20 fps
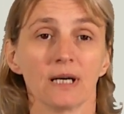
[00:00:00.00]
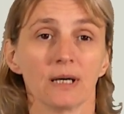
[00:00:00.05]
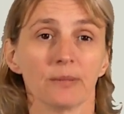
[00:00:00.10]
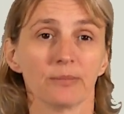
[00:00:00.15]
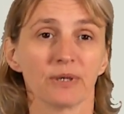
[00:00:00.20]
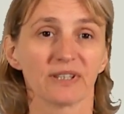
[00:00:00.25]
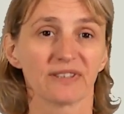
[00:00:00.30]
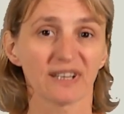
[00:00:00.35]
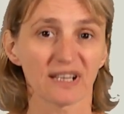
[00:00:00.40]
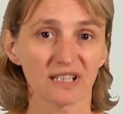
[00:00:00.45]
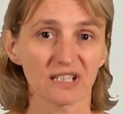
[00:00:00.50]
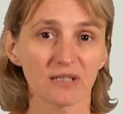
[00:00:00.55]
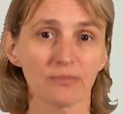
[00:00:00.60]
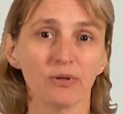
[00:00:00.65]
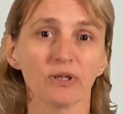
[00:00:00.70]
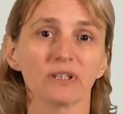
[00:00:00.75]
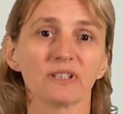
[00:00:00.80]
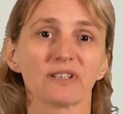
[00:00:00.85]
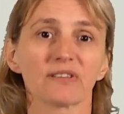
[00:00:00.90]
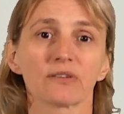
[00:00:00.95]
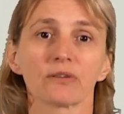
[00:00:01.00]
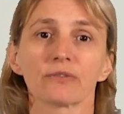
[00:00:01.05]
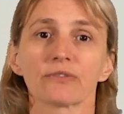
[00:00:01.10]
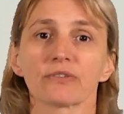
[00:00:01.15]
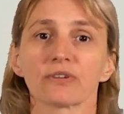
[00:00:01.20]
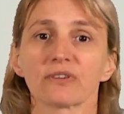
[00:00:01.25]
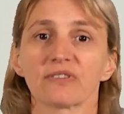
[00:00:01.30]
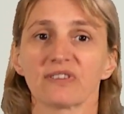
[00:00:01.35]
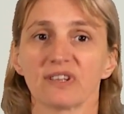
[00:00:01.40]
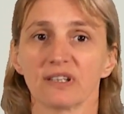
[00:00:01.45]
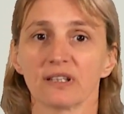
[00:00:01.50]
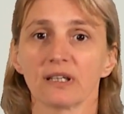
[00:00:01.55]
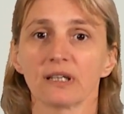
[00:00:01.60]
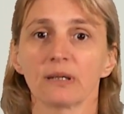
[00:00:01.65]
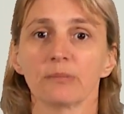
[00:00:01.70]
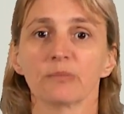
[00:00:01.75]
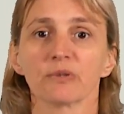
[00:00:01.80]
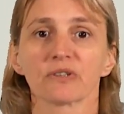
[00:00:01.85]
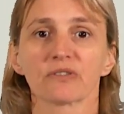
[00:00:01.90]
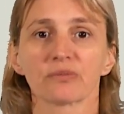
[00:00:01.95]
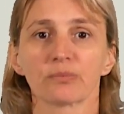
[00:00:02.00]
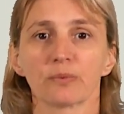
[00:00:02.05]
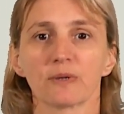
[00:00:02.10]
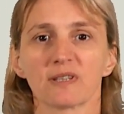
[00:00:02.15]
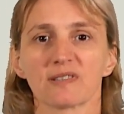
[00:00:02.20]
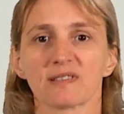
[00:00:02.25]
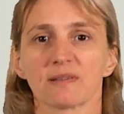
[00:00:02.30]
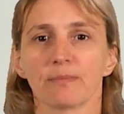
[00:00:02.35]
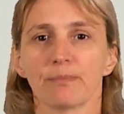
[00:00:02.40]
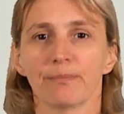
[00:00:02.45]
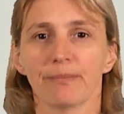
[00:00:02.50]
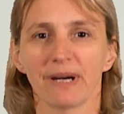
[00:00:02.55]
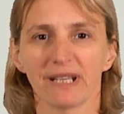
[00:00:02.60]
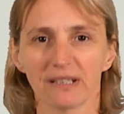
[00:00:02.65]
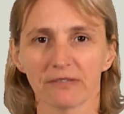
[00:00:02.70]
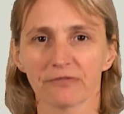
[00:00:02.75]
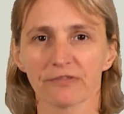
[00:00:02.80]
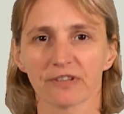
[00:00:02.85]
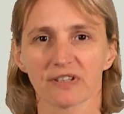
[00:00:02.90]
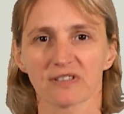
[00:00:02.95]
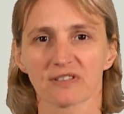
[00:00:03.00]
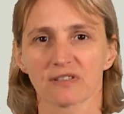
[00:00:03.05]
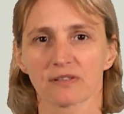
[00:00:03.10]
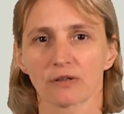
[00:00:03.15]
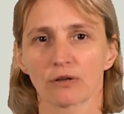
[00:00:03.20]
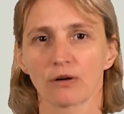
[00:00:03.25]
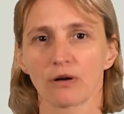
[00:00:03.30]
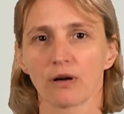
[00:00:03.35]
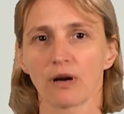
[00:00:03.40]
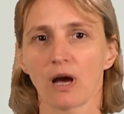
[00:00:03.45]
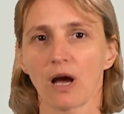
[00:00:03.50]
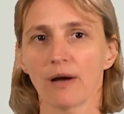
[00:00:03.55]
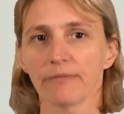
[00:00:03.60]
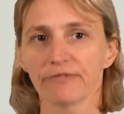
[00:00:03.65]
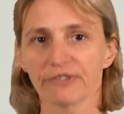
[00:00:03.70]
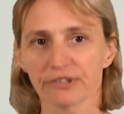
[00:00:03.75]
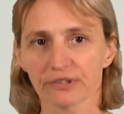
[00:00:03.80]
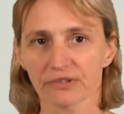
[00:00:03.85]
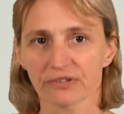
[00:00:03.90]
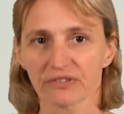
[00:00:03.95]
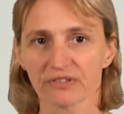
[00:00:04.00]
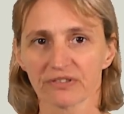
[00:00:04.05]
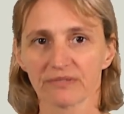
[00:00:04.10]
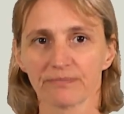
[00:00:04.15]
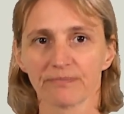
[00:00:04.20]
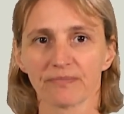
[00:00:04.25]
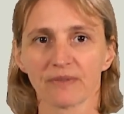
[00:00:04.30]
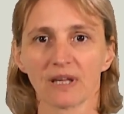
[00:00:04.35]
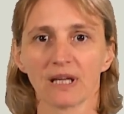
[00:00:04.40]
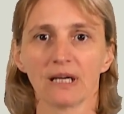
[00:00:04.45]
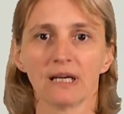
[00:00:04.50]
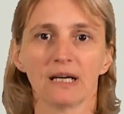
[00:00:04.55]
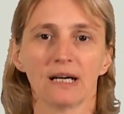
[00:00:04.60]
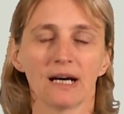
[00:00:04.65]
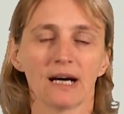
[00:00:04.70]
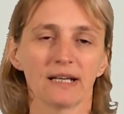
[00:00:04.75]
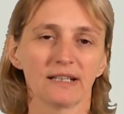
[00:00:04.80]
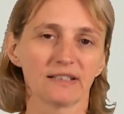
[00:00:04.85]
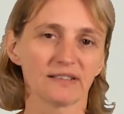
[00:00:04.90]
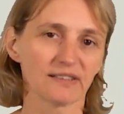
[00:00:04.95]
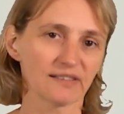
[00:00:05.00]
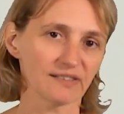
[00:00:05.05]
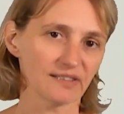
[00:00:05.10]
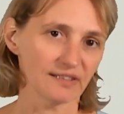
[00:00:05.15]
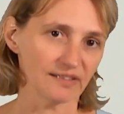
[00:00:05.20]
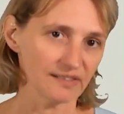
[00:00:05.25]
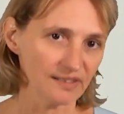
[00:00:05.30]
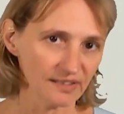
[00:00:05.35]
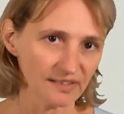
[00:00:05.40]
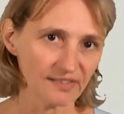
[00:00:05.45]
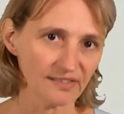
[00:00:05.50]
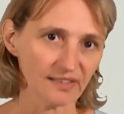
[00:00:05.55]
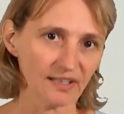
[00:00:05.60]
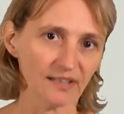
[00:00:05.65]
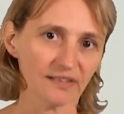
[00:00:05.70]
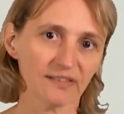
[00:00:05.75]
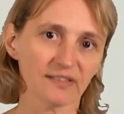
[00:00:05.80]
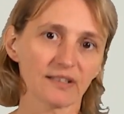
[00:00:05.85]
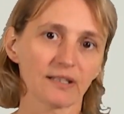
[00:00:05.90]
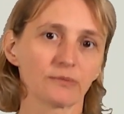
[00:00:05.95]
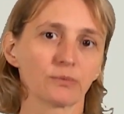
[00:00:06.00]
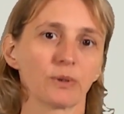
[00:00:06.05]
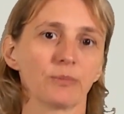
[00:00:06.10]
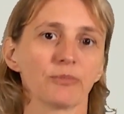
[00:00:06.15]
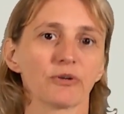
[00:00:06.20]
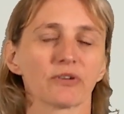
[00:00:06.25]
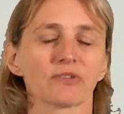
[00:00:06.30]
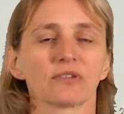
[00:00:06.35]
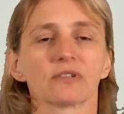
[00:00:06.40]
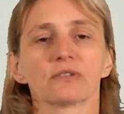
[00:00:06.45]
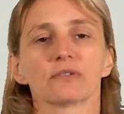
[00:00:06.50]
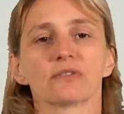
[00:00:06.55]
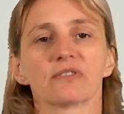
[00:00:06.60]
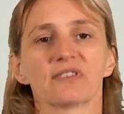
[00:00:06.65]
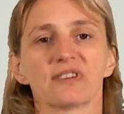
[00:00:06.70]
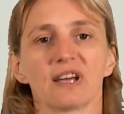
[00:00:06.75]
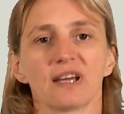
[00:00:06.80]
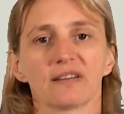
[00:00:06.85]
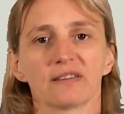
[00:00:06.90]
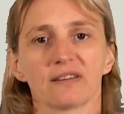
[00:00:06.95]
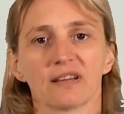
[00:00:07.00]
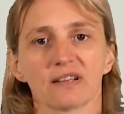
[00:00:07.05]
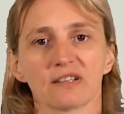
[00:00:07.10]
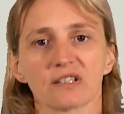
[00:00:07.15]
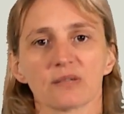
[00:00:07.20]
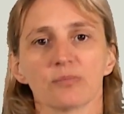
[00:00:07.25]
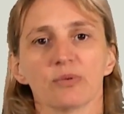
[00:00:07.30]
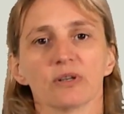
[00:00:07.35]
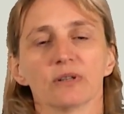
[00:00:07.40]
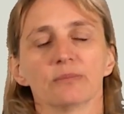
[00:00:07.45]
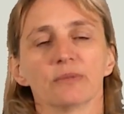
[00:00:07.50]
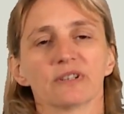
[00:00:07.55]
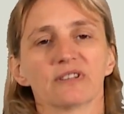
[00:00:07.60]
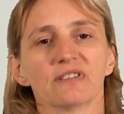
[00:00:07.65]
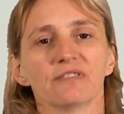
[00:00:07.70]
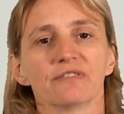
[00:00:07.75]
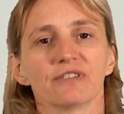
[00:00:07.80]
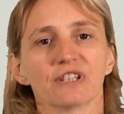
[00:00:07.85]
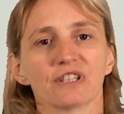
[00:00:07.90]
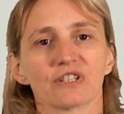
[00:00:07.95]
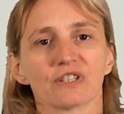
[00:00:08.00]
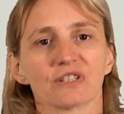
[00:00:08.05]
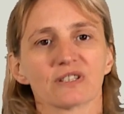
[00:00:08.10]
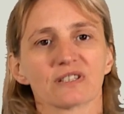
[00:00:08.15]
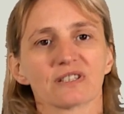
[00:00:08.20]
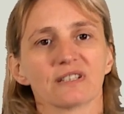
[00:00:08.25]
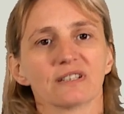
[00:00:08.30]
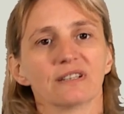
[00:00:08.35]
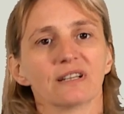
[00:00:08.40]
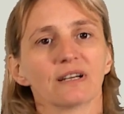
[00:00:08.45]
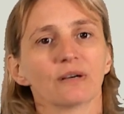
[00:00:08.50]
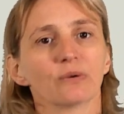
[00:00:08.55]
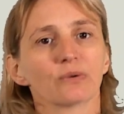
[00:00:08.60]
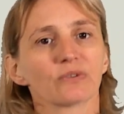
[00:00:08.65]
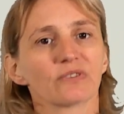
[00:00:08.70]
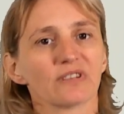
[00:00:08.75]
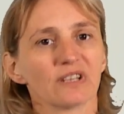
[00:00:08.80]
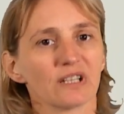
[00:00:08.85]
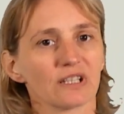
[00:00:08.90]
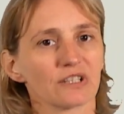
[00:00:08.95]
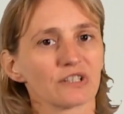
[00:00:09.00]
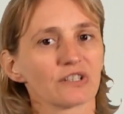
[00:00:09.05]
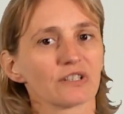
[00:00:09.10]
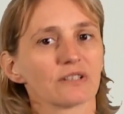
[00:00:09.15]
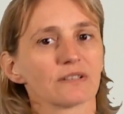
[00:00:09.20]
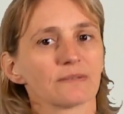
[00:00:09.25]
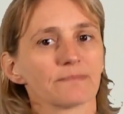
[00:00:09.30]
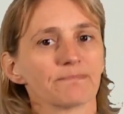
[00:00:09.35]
But tangible is also synonymous with manifest or obvious, and it is in this sense that we must understand tangible motivations in negotiation.